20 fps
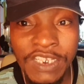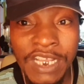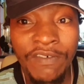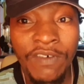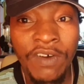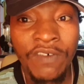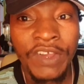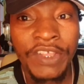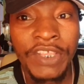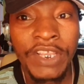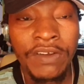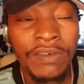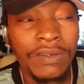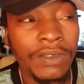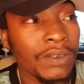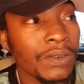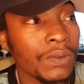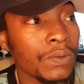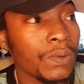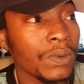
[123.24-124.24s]
they have over here in
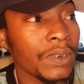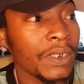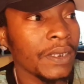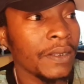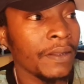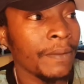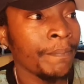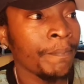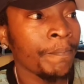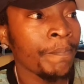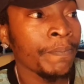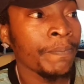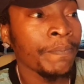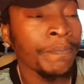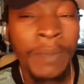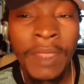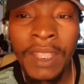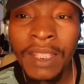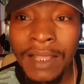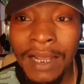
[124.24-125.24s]
the UK.
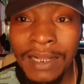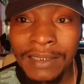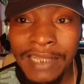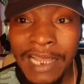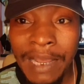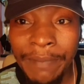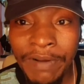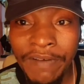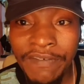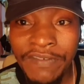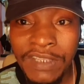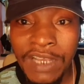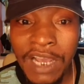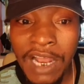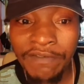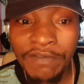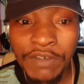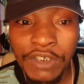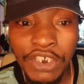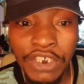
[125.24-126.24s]
That type of
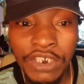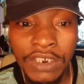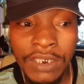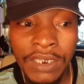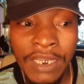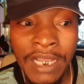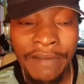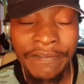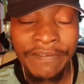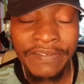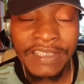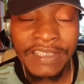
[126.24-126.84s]
starfish, you have